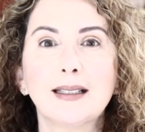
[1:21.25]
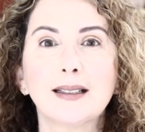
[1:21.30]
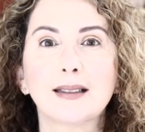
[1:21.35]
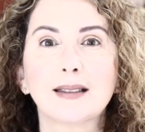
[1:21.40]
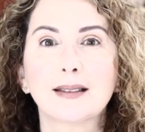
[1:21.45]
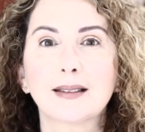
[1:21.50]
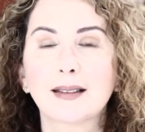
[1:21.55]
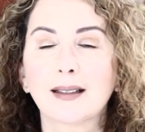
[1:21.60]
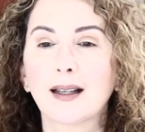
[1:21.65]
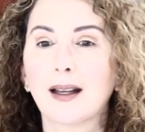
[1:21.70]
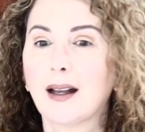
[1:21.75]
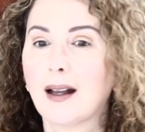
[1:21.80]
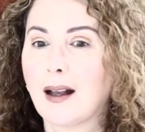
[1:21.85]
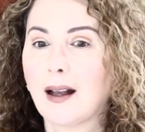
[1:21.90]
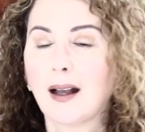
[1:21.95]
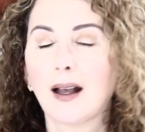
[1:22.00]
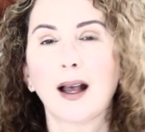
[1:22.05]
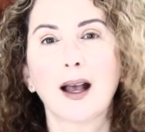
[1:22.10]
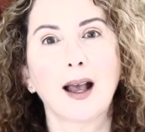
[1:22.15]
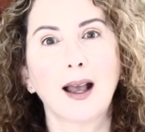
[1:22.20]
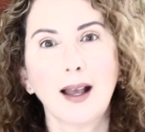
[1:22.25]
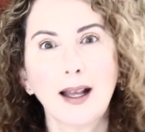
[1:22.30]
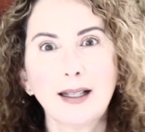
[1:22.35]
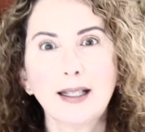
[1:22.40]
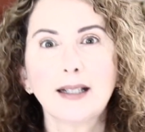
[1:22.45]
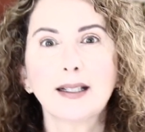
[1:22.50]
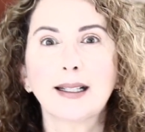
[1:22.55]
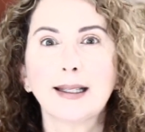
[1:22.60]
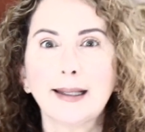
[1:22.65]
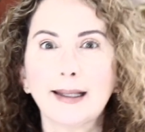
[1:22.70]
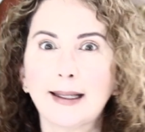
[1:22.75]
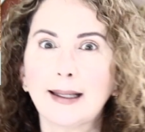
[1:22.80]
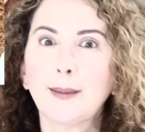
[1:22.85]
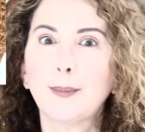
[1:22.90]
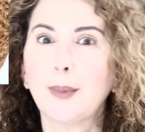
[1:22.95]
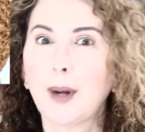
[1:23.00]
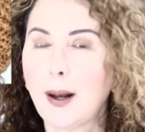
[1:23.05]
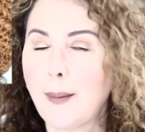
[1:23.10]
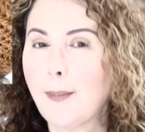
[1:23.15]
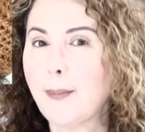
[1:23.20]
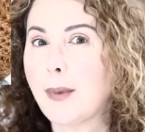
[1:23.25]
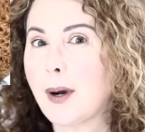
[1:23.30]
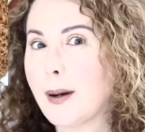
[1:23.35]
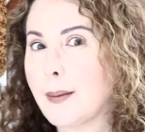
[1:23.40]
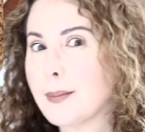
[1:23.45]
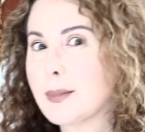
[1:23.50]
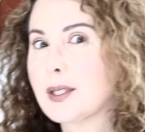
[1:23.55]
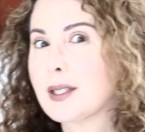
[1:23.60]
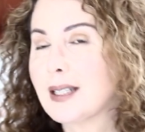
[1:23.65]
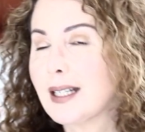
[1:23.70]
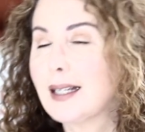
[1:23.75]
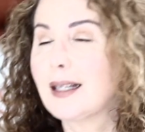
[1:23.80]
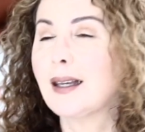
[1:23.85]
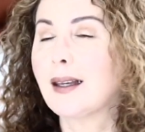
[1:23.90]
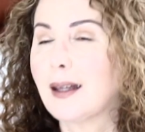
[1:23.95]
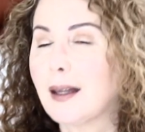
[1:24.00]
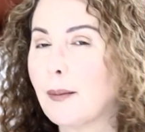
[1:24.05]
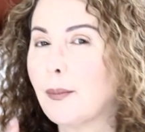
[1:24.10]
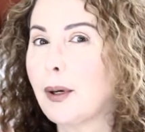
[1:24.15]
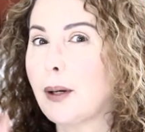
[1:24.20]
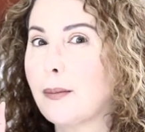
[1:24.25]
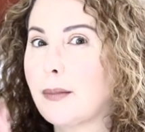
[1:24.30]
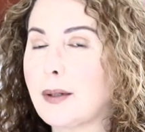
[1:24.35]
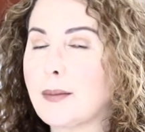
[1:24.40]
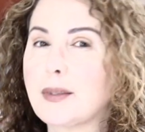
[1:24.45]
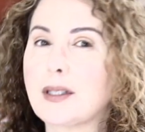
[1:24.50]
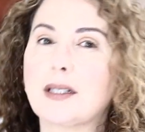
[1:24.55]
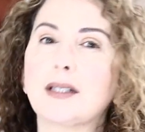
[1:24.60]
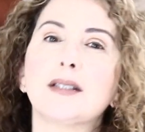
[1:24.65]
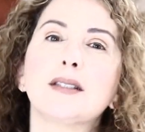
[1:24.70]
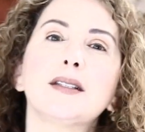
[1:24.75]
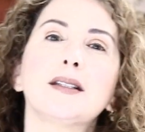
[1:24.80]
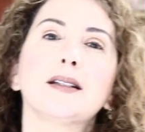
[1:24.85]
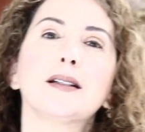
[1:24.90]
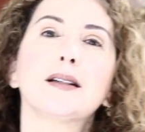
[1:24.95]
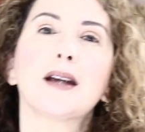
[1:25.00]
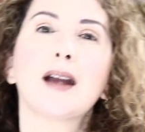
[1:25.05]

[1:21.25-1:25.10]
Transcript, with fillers: did it. Ah, they're kicking bum bums. They're kicking bum bums this